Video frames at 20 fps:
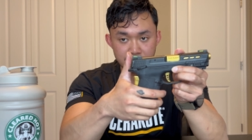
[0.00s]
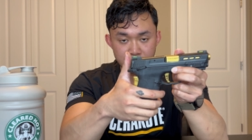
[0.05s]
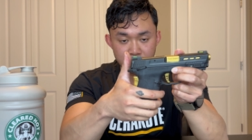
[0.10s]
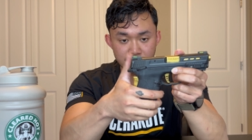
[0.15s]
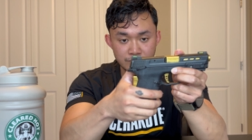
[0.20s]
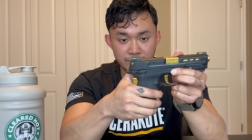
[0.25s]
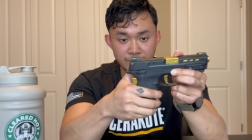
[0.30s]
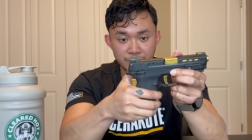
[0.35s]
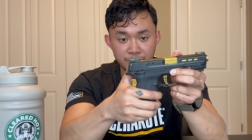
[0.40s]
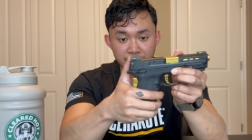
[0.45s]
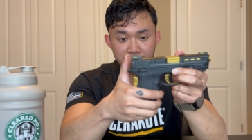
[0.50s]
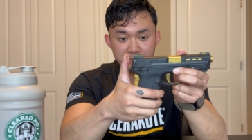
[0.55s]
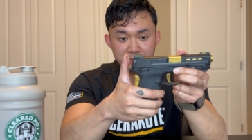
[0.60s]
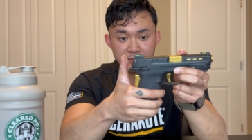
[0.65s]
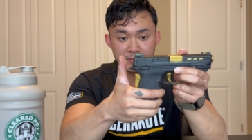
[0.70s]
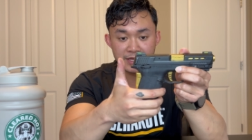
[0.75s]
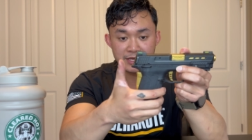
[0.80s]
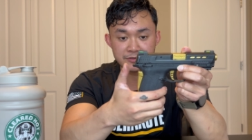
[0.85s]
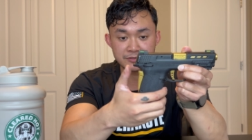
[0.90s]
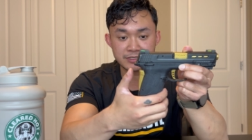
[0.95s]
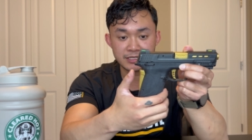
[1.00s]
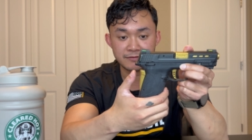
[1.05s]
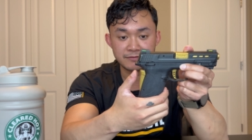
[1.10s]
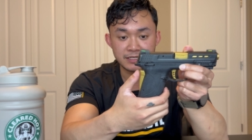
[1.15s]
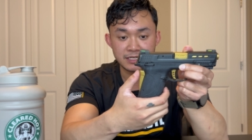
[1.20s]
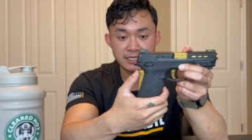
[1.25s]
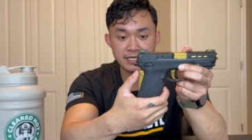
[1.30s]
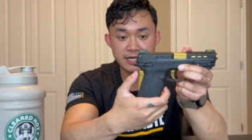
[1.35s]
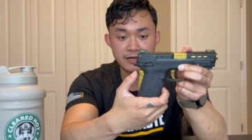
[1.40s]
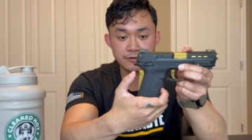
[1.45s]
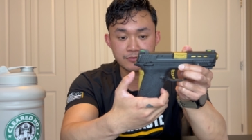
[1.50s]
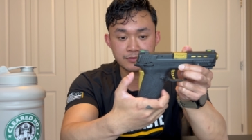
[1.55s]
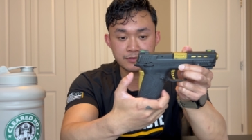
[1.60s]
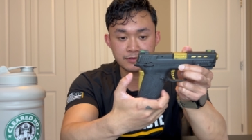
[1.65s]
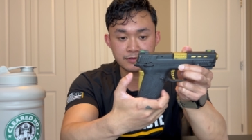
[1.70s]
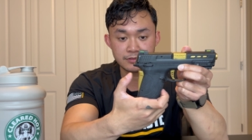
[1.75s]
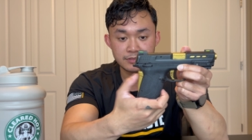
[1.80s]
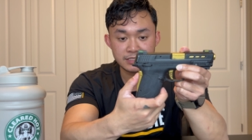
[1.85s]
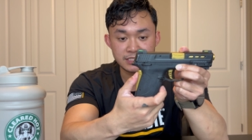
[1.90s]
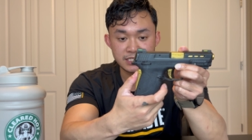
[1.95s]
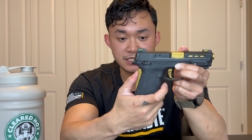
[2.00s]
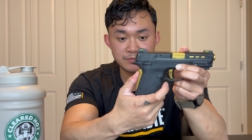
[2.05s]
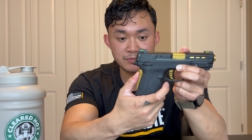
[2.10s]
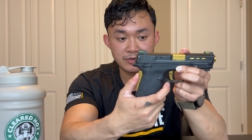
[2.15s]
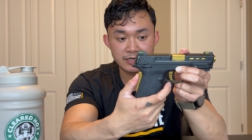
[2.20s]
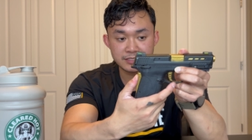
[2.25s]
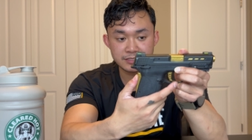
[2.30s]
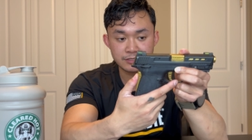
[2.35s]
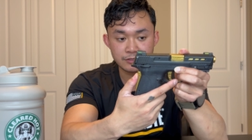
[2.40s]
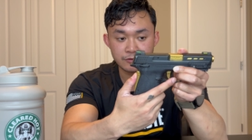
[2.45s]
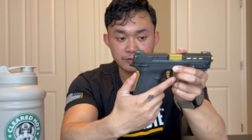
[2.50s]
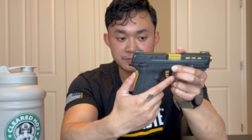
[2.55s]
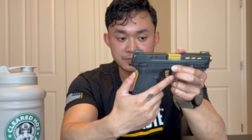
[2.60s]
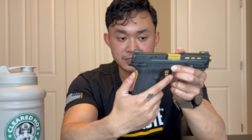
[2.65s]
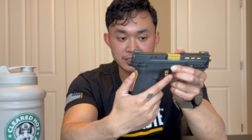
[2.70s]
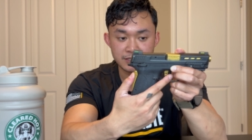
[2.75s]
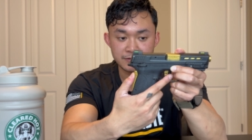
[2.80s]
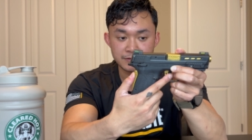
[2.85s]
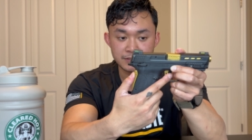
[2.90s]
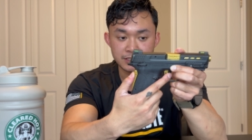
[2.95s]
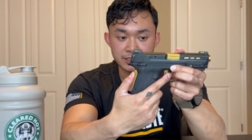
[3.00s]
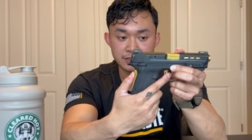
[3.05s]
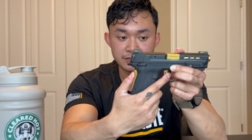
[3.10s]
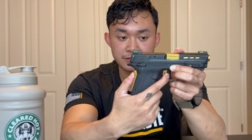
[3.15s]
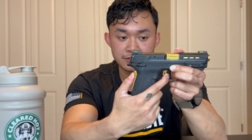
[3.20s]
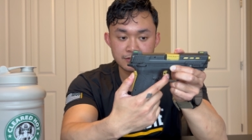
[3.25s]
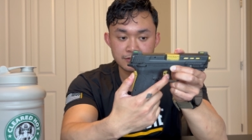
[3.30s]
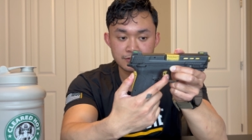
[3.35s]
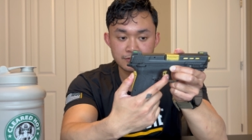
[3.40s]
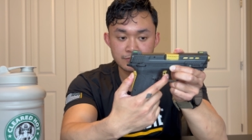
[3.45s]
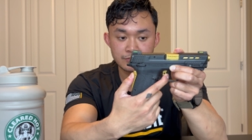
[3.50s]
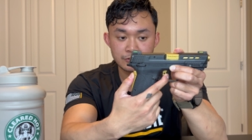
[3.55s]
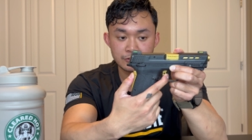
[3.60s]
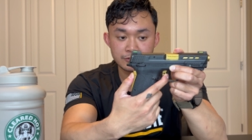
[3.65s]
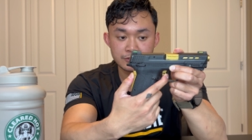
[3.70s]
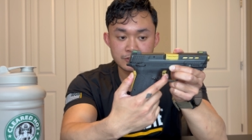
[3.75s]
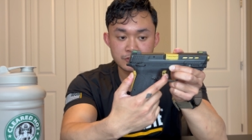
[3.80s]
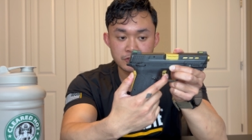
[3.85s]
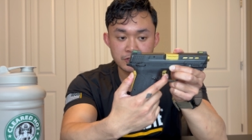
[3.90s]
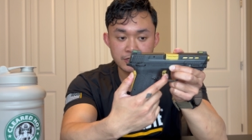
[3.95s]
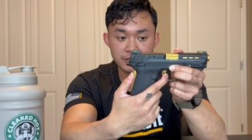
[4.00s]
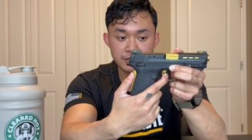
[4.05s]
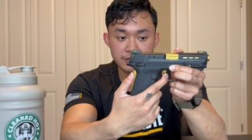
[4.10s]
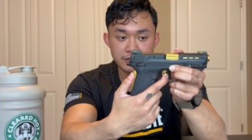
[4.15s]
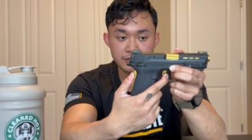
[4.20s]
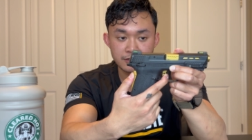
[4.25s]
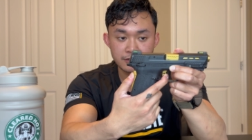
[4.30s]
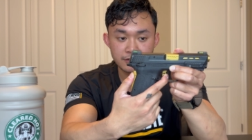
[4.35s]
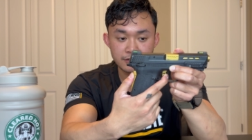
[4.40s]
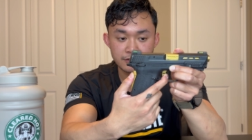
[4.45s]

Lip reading: Flip the manual safety down, depress the grip safety, pull the trigger,